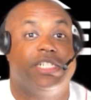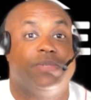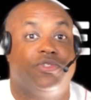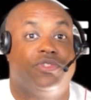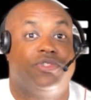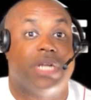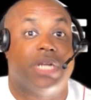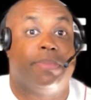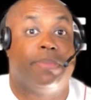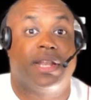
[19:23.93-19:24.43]
We're
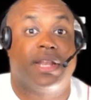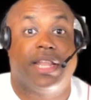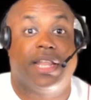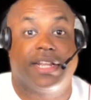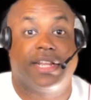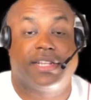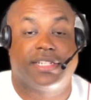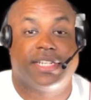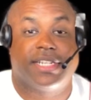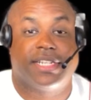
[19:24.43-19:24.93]
dropping it like
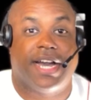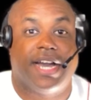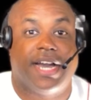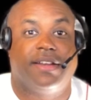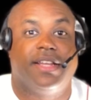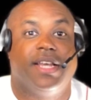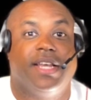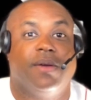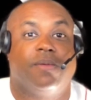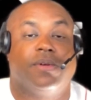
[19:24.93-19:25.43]
it's hot.
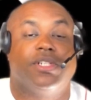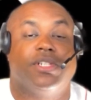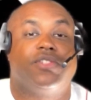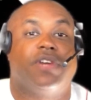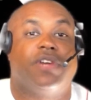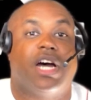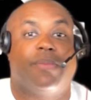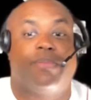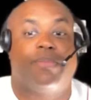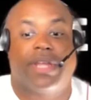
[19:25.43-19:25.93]
We're
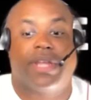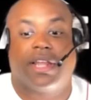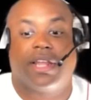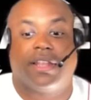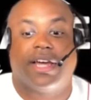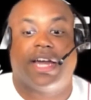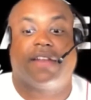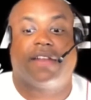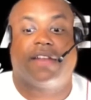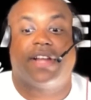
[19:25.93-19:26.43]
dropping a
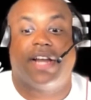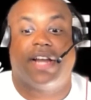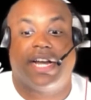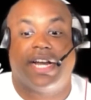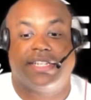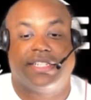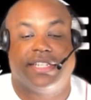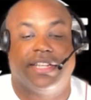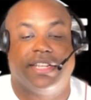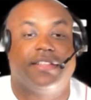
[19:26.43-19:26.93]
lot of
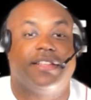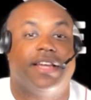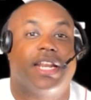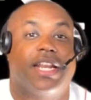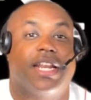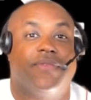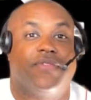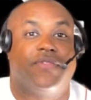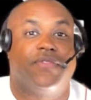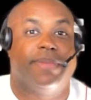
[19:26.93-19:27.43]
content, a lot of
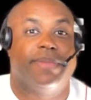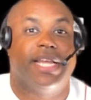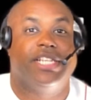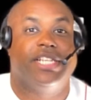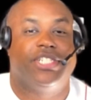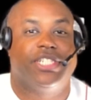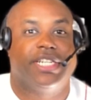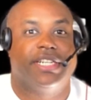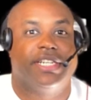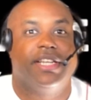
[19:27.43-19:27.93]

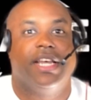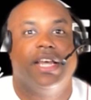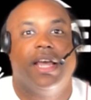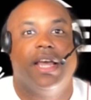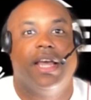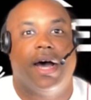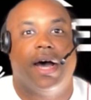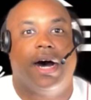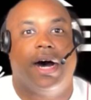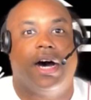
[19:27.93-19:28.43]
information.
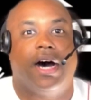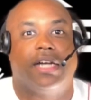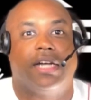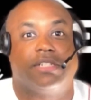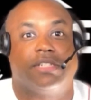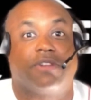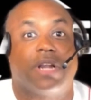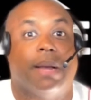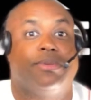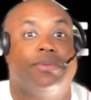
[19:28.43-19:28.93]

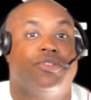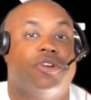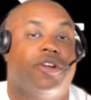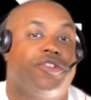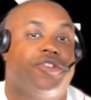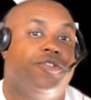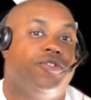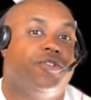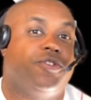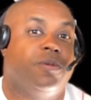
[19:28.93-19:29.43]
Subscribe to our
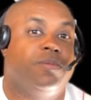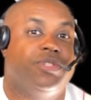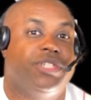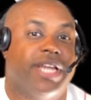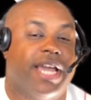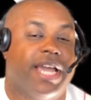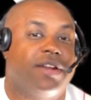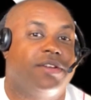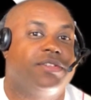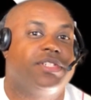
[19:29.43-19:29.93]
YouTube
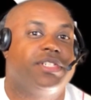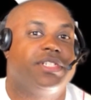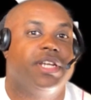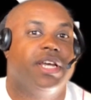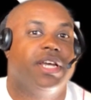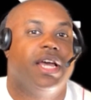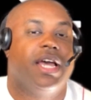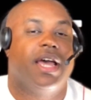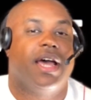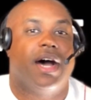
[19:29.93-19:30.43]
channels.
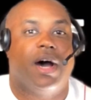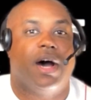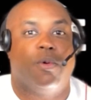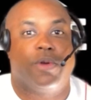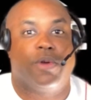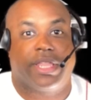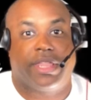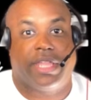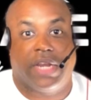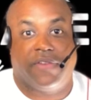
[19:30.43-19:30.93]
We'll
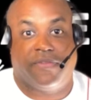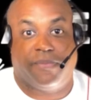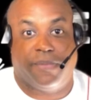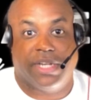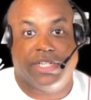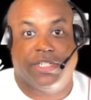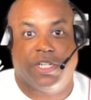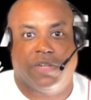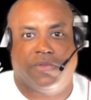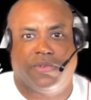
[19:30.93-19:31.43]
get that
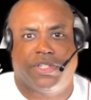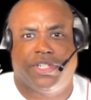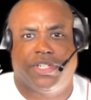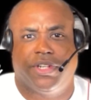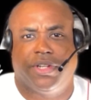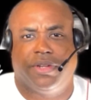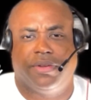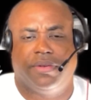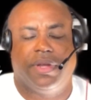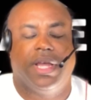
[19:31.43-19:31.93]
information over to
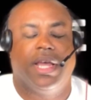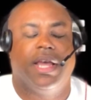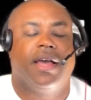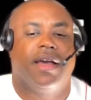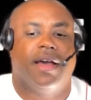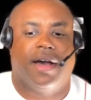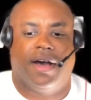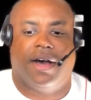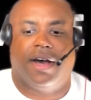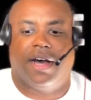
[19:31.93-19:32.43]
you.
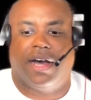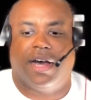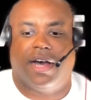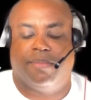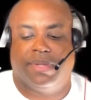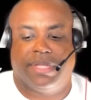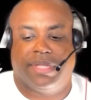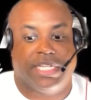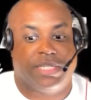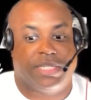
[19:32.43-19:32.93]
But
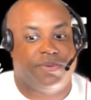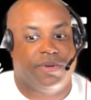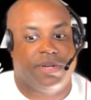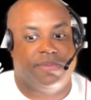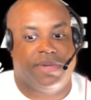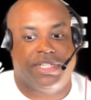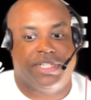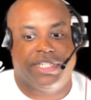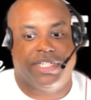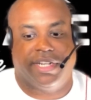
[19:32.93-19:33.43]
that's pretty
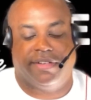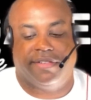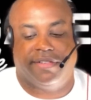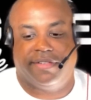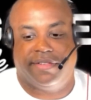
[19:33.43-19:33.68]
much it.